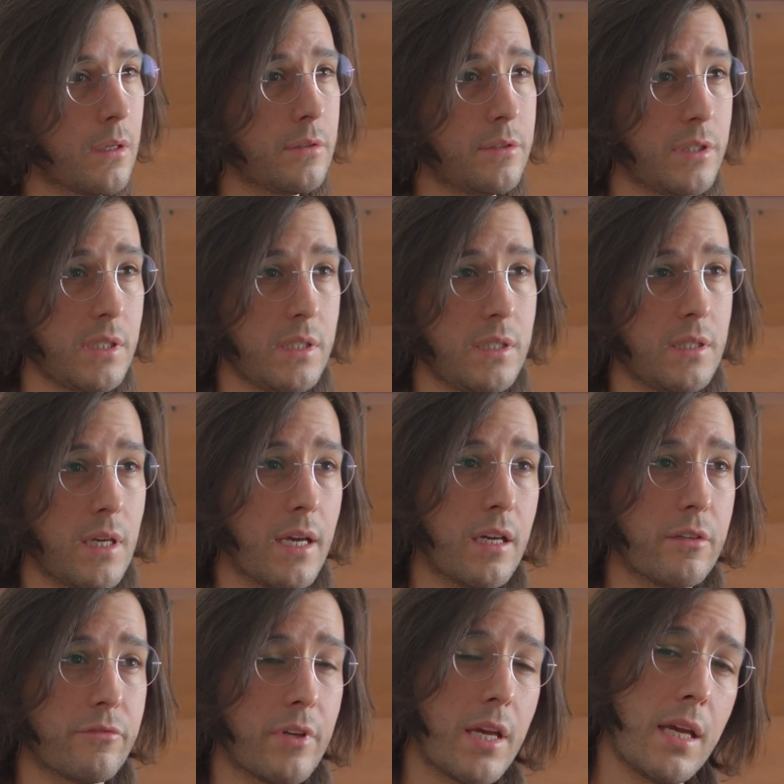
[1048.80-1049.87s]
D,
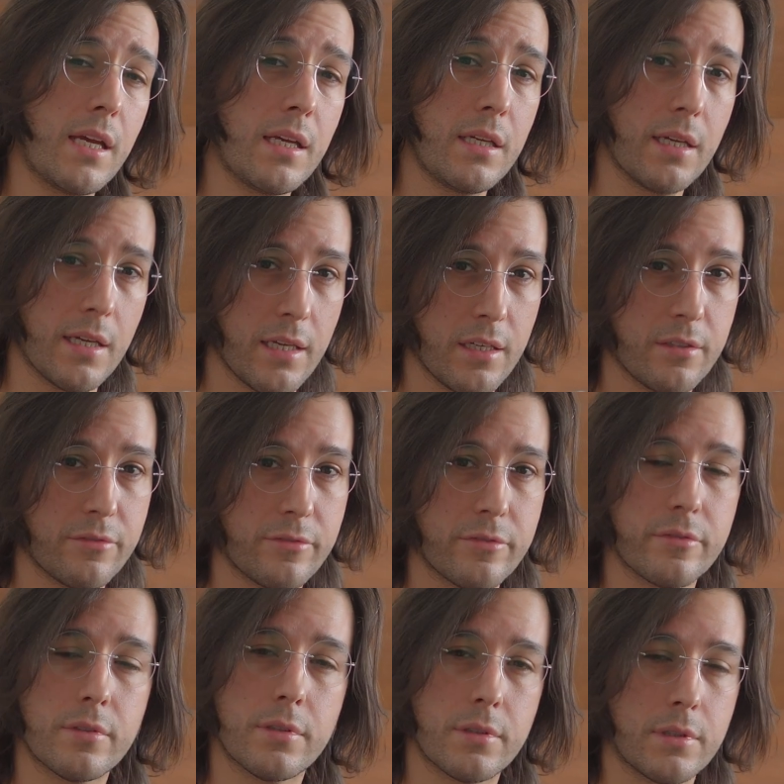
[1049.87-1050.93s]
F, A, F,
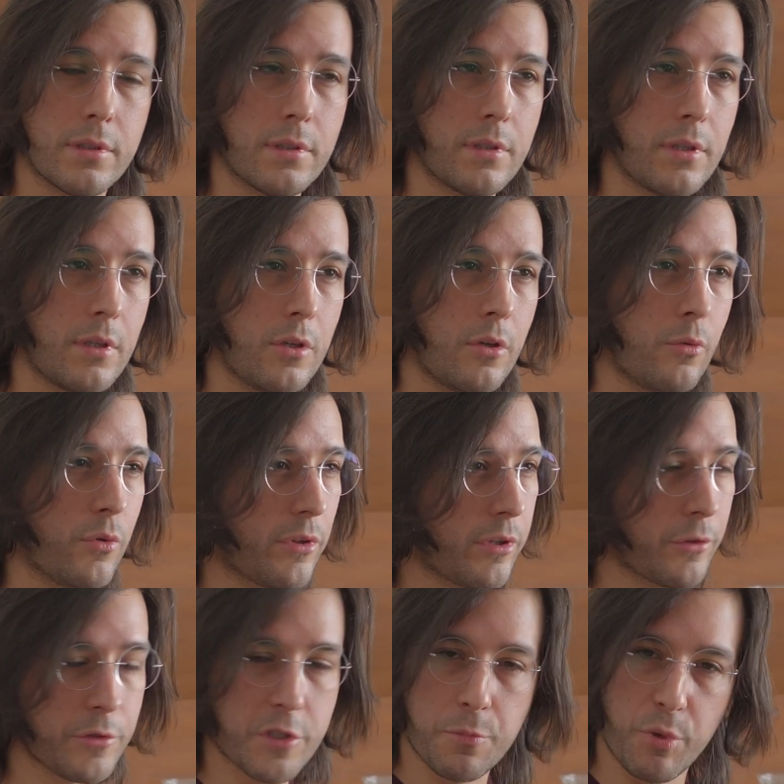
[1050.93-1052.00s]
with
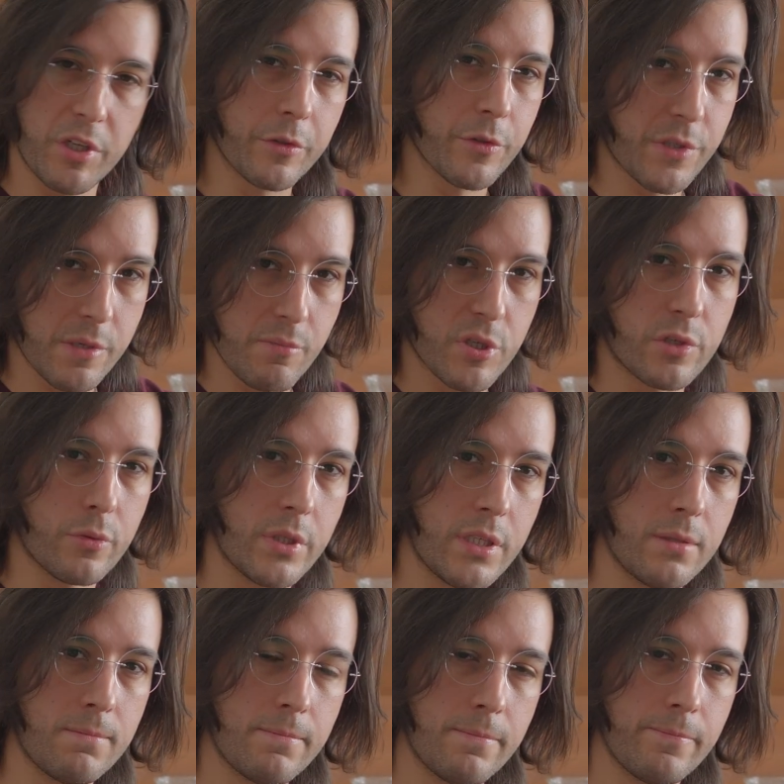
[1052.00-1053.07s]
little sprinkles in
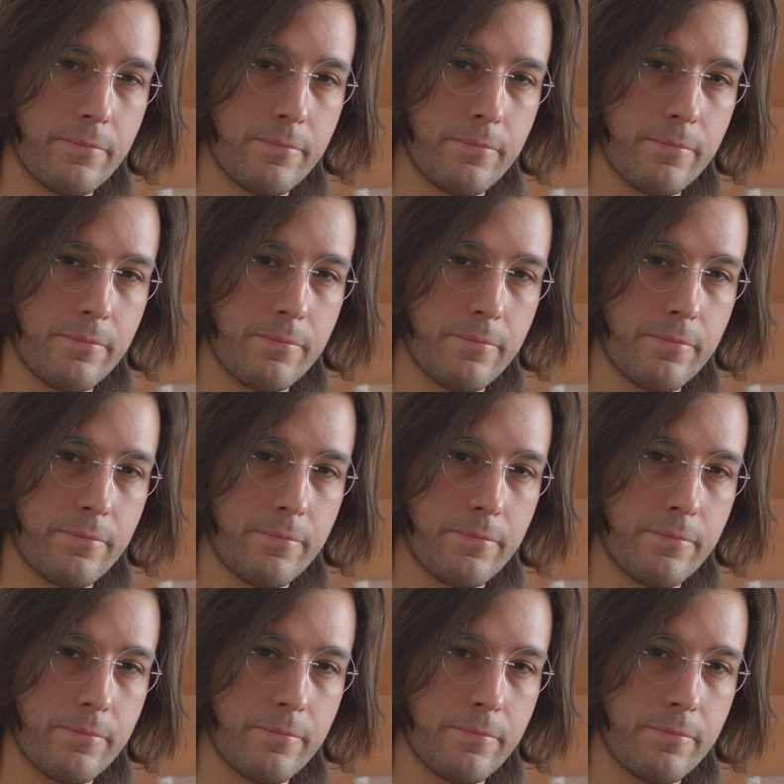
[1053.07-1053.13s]
between.